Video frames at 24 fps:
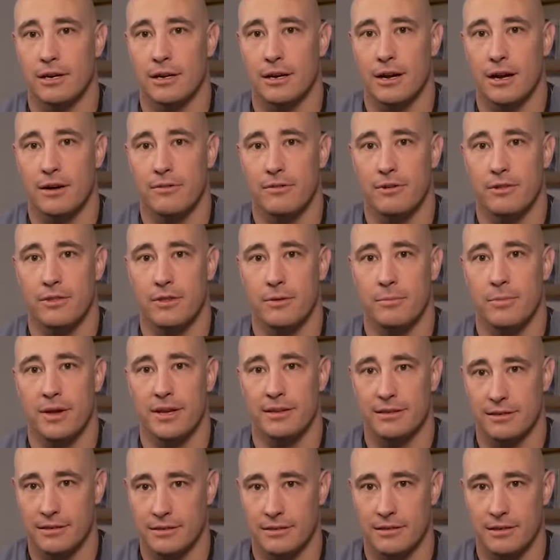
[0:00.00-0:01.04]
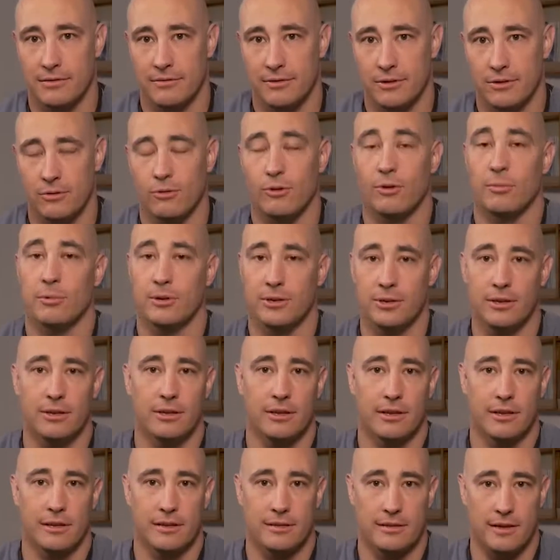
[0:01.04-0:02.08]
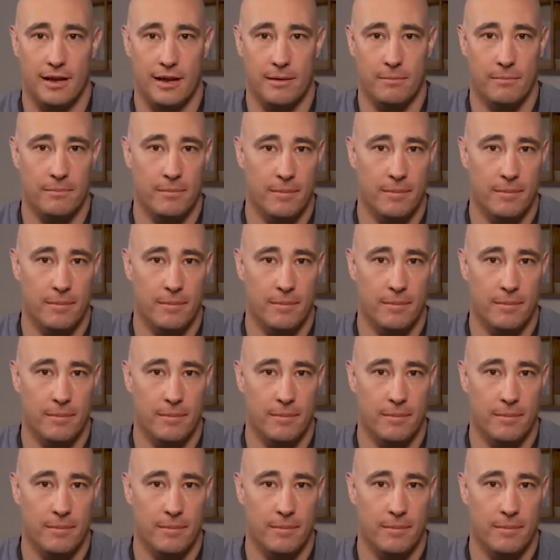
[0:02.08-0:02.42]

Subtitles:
to cover the basics of an orbital exam.